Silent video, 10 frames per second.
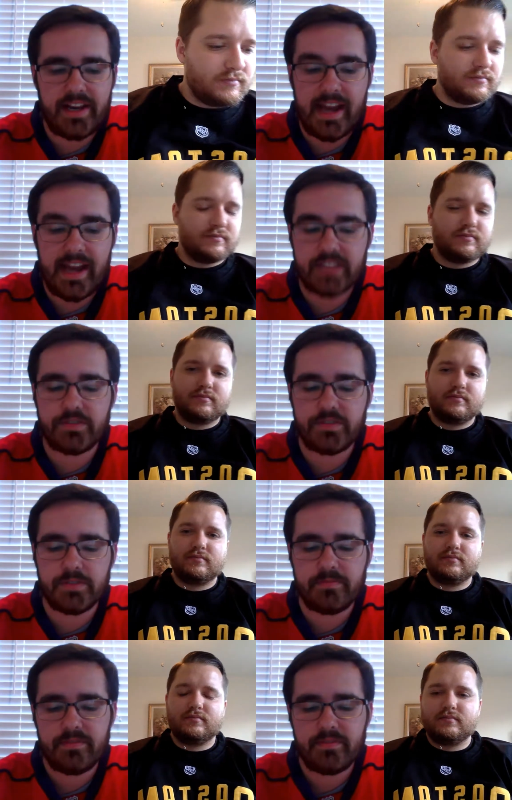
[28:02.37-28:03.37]
Speaker 1: Nashville,
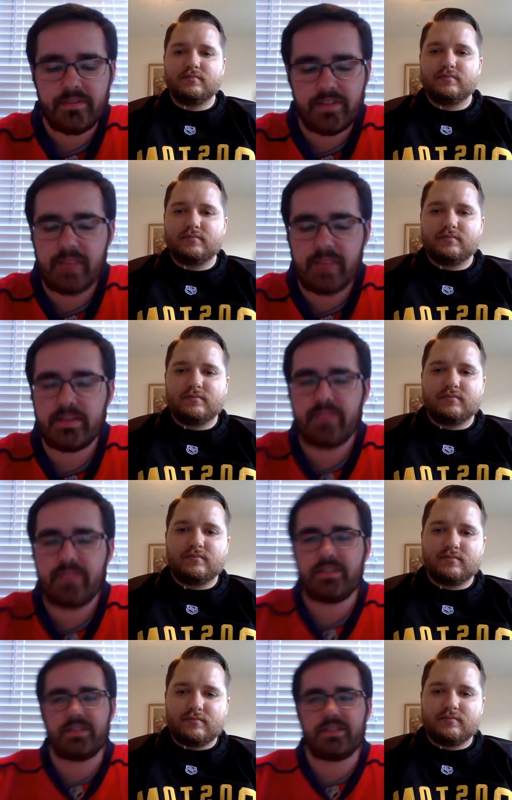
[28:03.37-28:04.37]
Game 7,
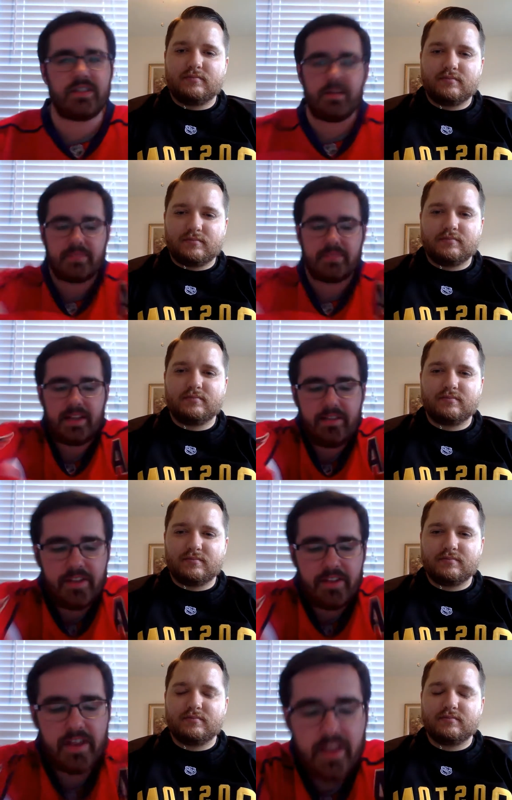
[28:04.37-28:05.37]
just to upset
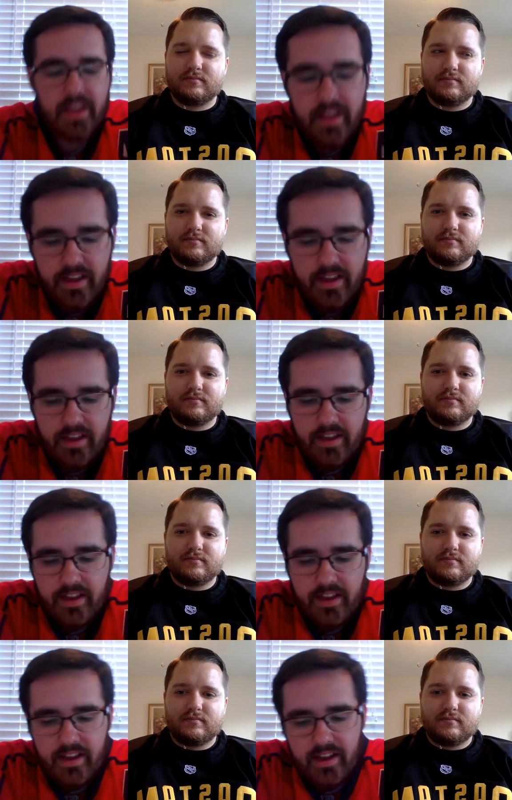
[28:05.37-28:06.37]
everything.
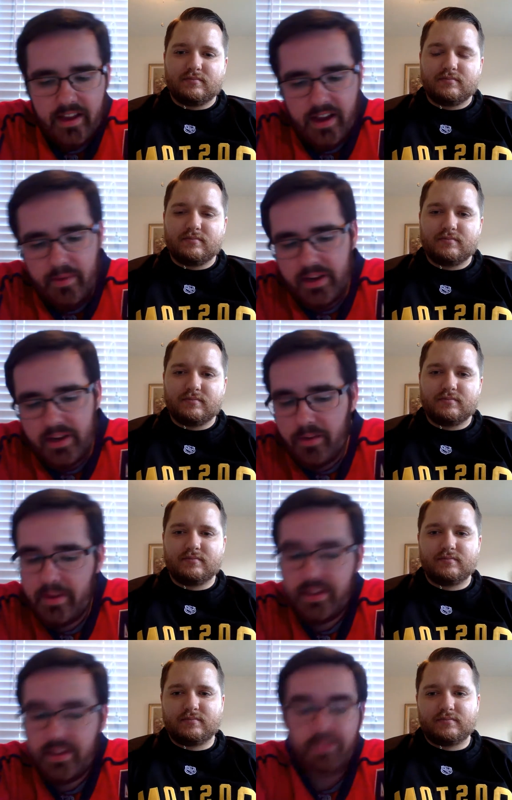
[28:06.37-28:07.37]
I mean, it'll
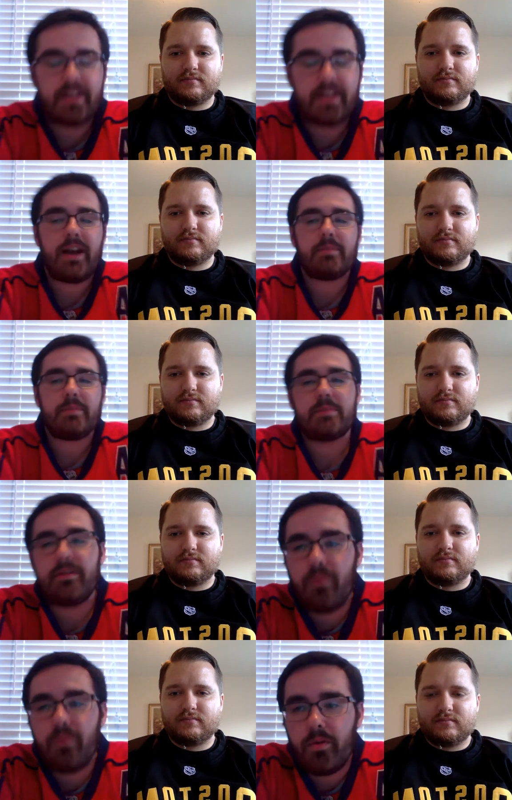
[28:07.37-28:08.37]
be definitely an accomplishment
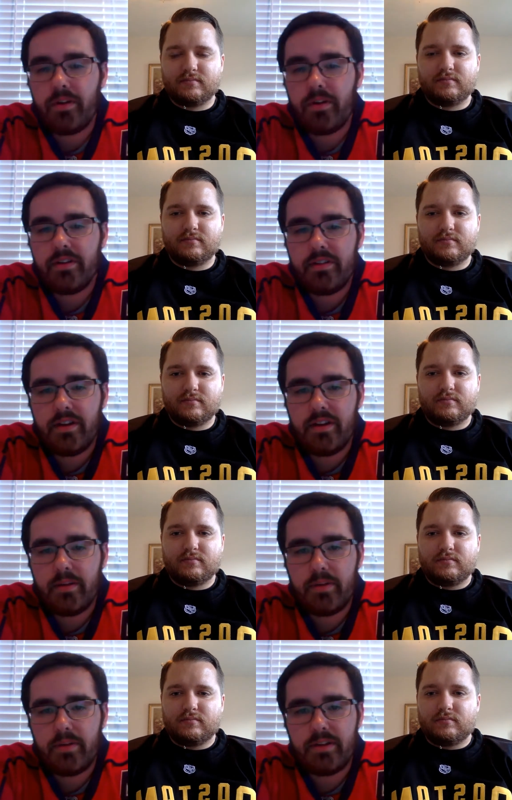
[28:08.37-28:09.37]
for
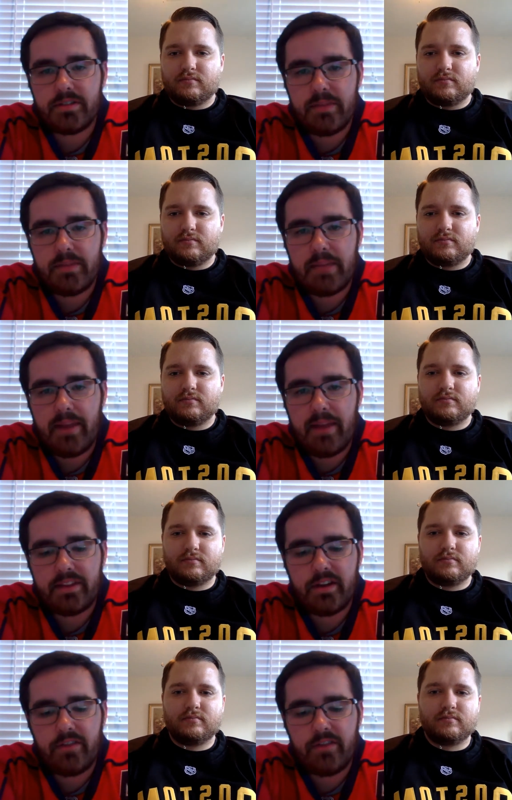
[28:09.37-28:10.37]
Predators to make it back at the
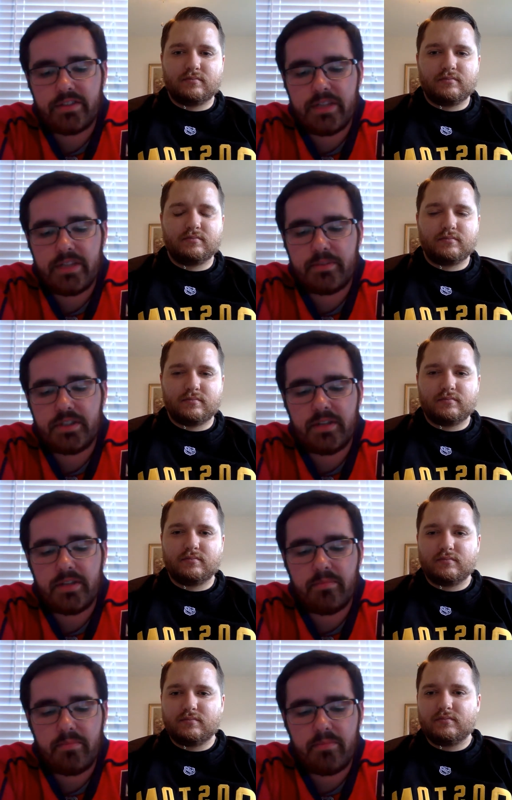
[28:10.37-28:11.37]
conference
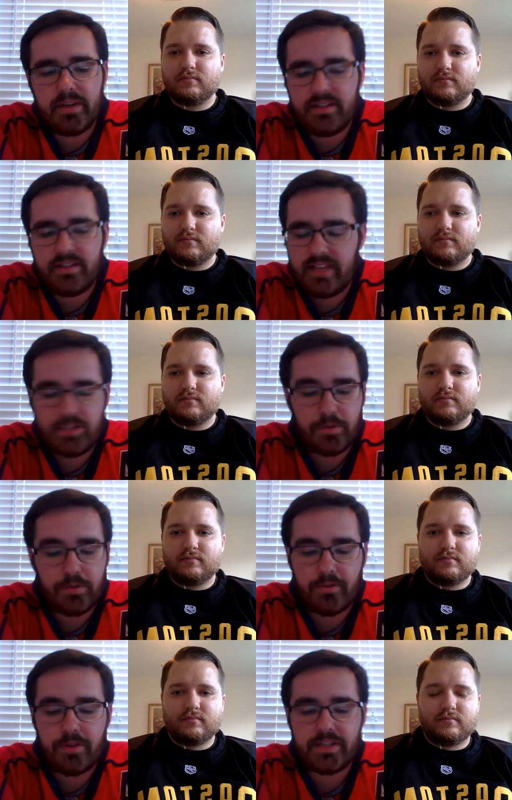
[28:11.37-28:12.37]
championship, but that's where
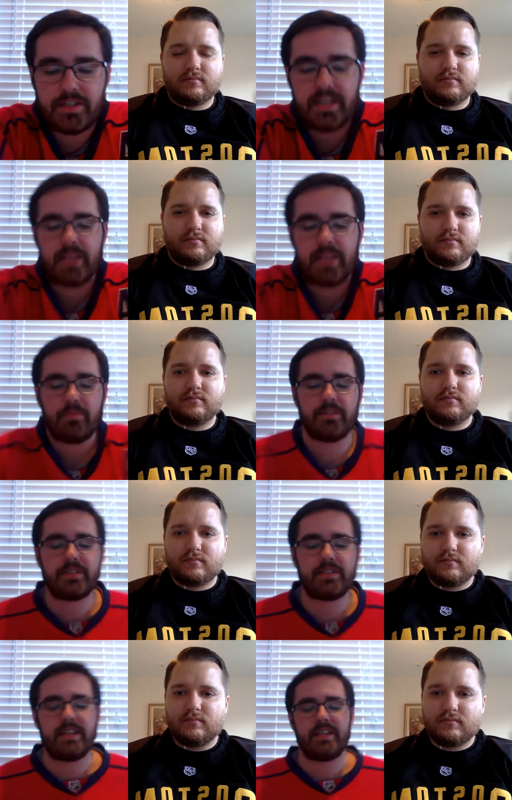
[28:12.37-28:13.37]
the road's going to end.
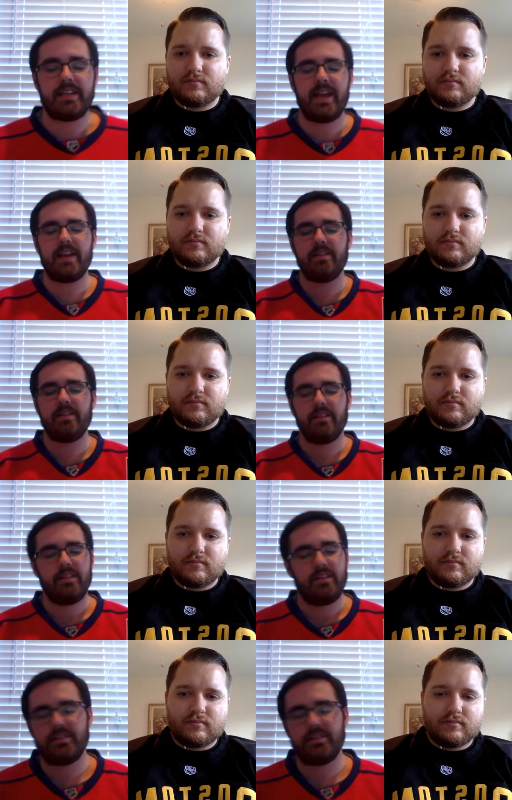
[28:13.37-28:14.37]
Bobrovsky and Kane
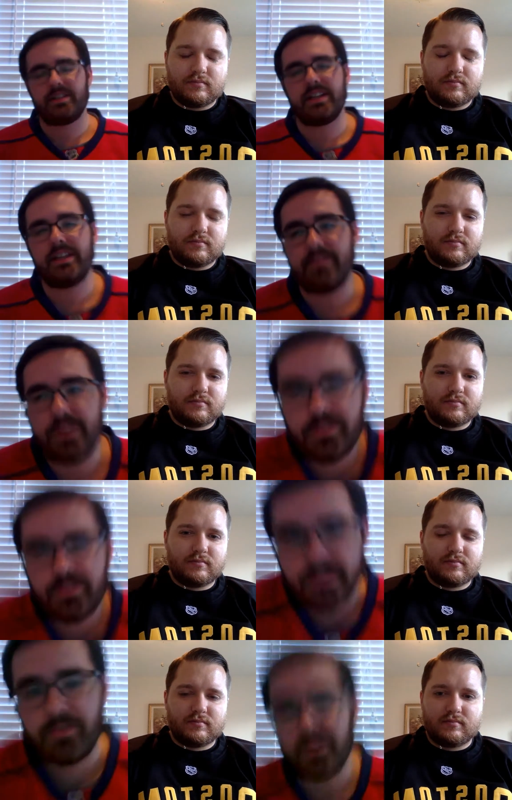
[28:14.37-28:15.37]
are just going to give
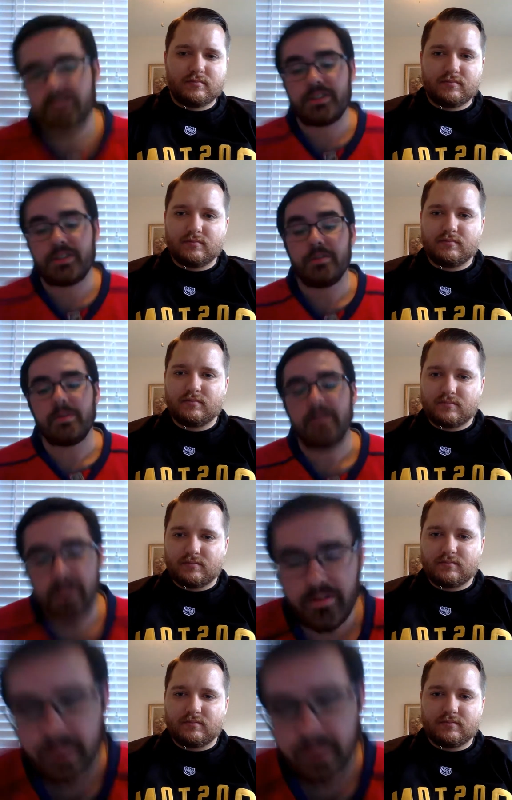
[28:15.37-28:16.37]
Justin Subban
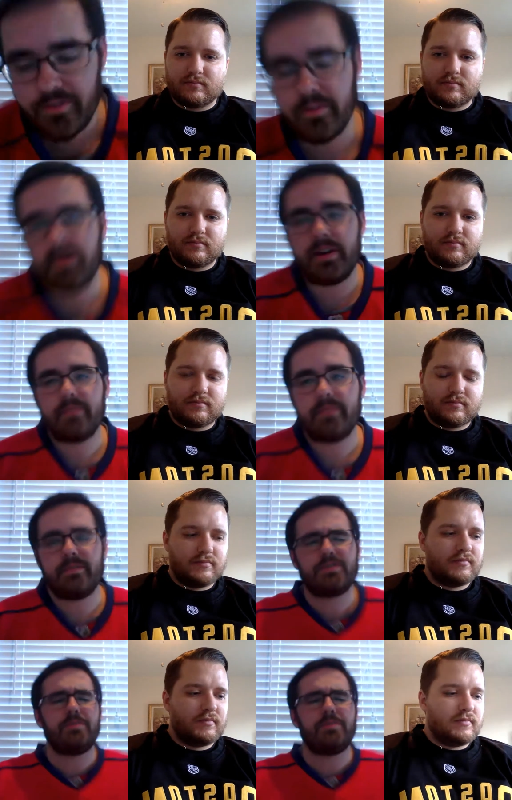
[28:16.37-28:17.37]
a run for their money.
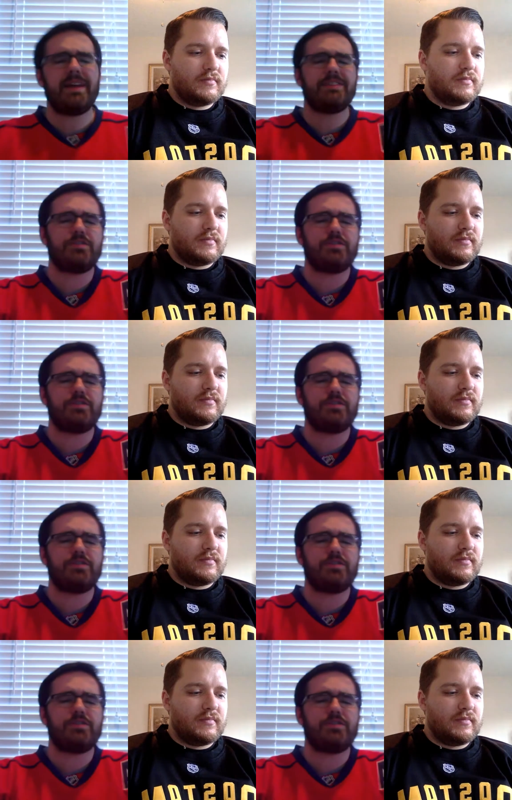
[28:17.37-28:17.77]
Or Subban,